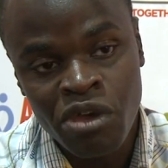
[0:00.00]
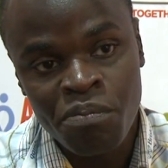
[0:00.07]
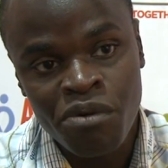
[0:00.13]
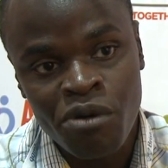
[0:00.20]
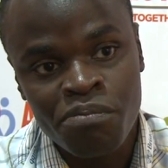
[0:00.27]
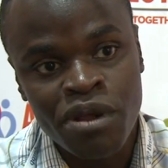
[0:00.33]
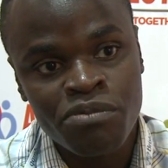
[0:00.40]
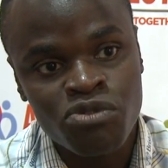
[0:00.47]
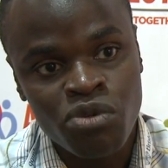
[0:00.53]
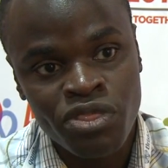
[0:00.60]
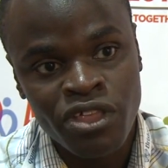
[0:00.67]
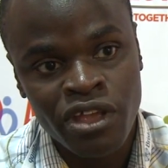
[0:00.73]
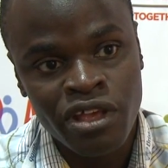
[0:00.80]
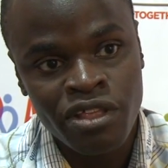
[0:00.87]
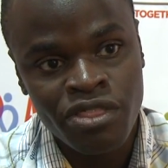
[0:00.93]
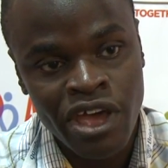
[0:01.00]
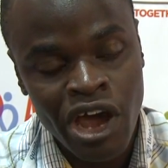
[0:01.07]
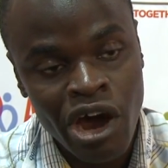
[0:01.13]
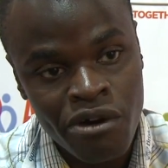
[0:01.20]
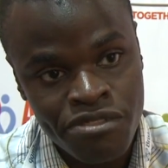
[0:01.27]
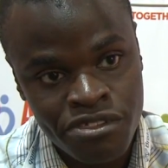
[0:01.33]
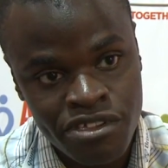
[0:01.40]
problems with the
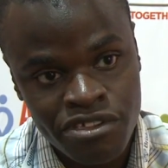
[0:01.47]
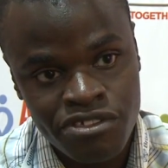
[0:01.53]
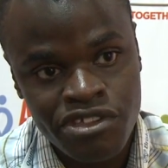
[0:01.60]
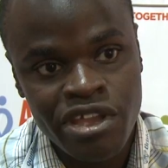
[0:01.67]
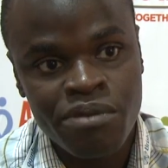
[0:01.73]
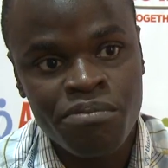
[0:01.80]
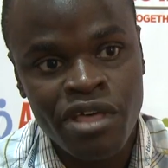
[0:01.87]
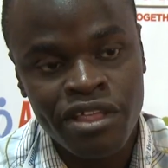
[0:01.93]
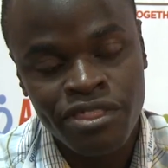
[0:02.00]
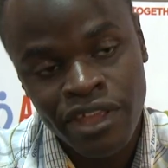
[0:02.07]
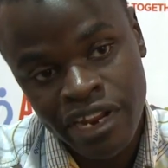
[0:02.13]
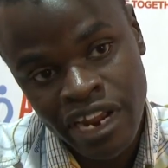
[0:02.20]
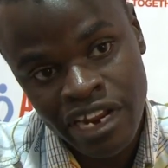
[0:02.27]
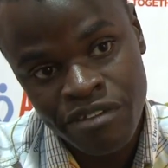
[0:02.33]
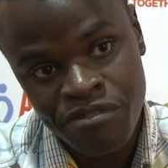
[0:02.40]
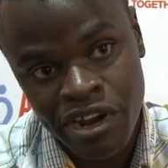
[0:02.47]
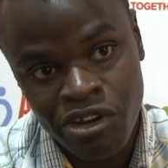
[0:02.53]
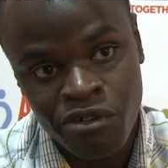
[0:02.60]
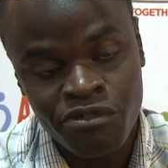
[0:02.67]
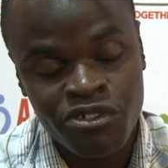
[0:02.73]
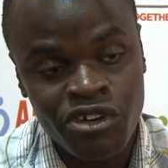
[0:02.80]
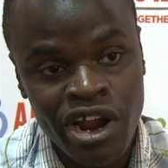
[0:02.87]
health system and the
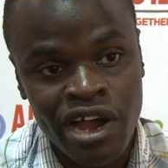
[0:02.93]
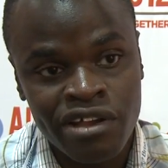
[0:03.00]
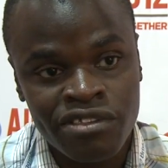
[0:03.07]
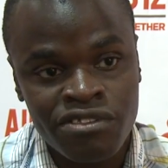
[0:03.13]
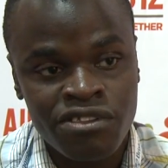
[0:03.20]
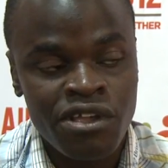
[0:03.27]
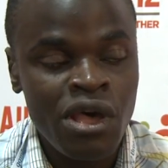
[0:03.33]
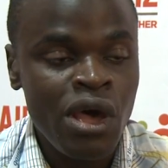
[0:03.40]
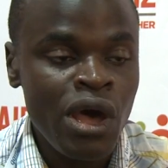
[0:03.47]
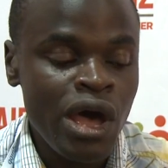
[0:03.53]
delivery of drugs,